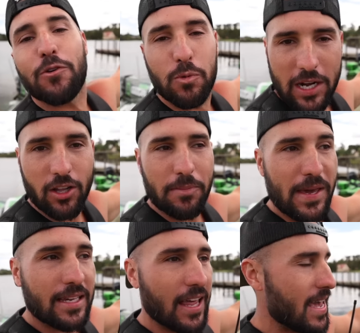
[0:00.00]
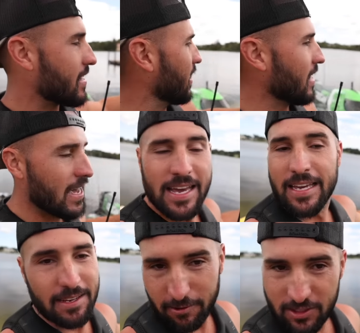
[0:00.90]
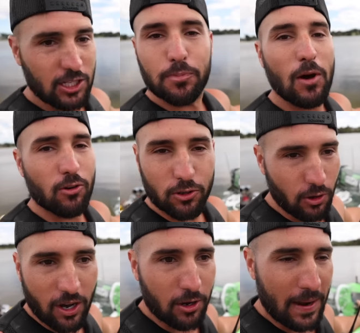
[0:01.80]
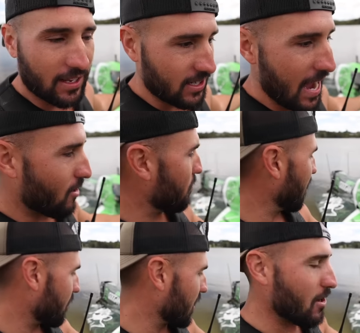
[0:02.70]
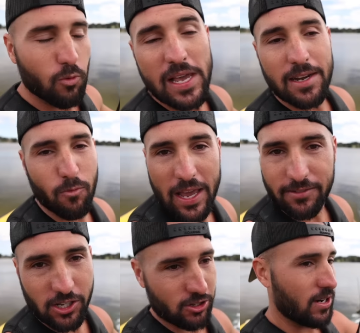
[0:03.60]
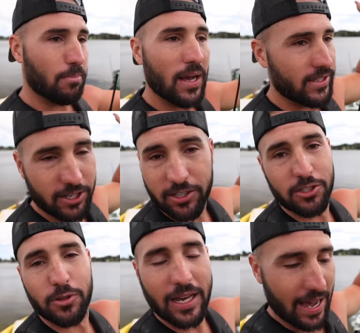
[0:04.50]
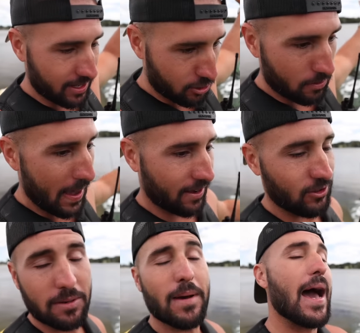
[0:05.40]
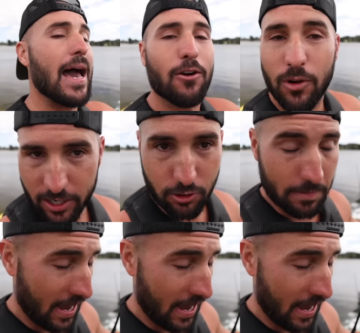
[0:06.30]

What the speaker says: we went on the big lake, this boat will do 100 miles an hour, but I'm gonna get wind and waves under it and probably turn into a kite and do a backflip. I don't wanna do a